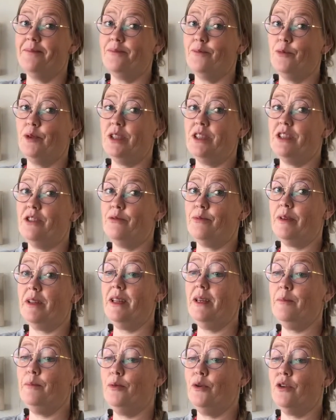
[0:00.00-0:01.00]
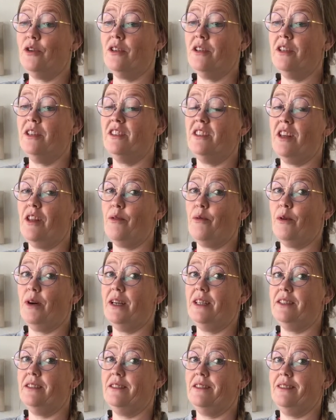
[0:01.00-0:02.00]
which is really important because
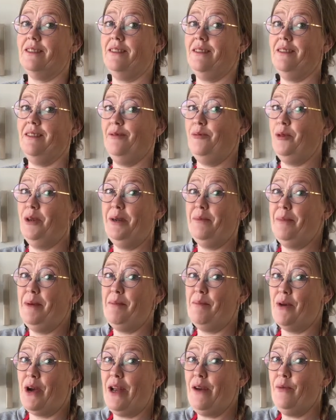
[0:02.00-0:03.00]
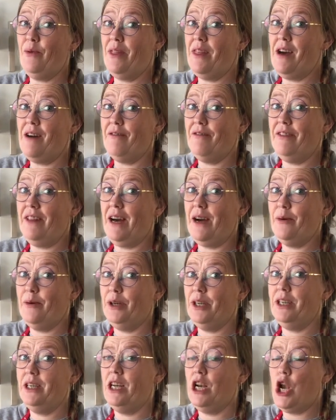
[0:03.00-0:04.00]
otherwise, would it be bread without
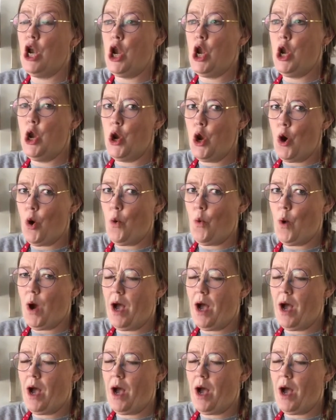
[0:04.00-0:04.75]
flour? No.